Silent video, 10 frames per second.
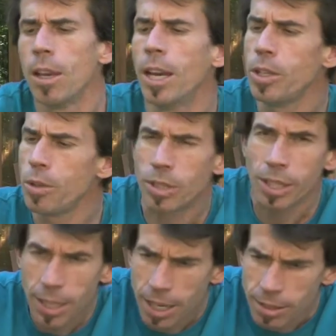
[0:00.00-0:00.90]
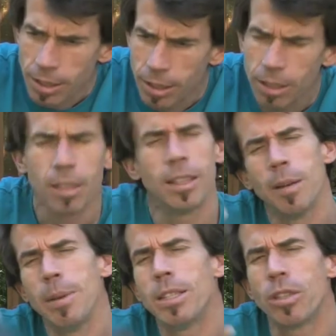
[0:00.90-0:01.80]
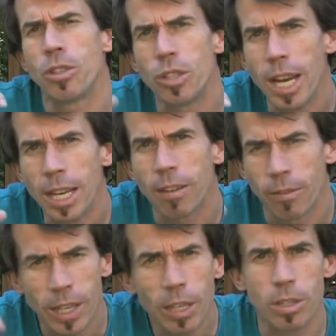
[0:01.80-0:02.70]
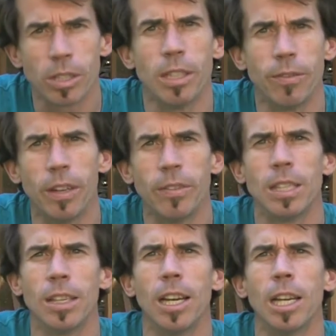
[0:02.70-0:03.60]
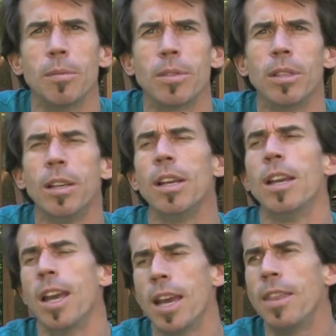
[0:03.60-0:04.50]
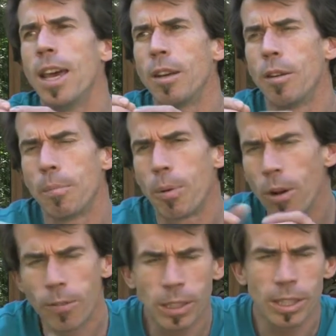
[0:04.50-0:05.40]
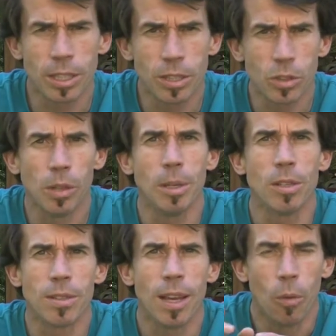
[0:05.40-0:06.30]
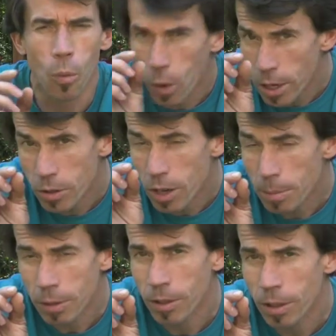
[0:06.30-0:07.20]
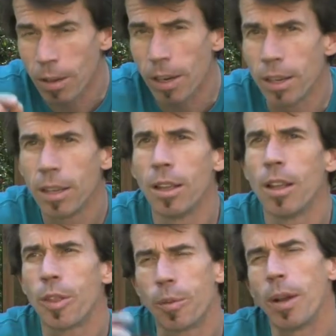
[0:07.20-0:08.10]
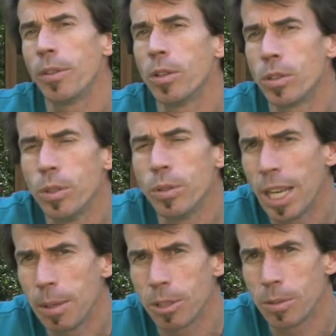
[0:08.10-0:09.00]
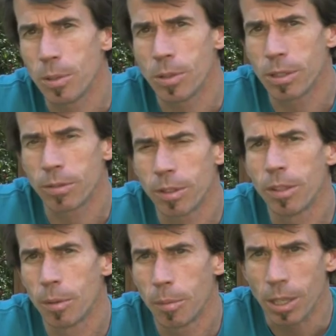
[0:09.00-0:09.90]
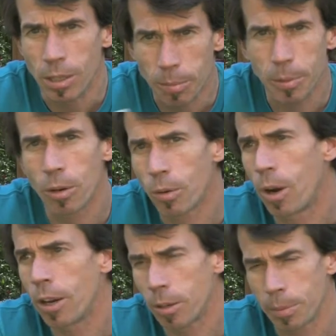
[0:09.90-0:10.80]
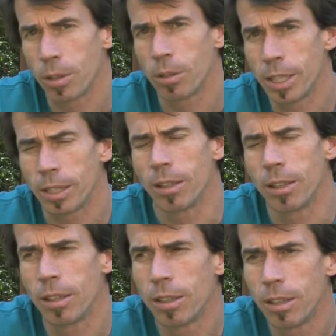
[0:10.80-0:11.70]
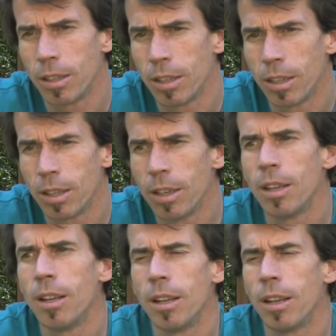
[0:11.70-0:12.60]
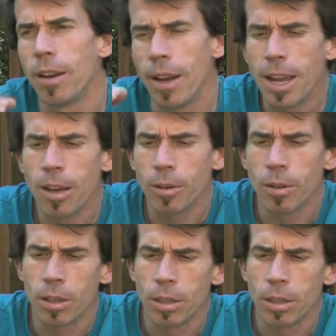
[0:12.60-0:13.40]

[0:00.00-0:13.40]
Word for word: and you succuss it that means to shake it vigorously 50 times. And that perfectly distributes that one drop of urine throughout those two tablespoons of either pure water or pure liquor. Now,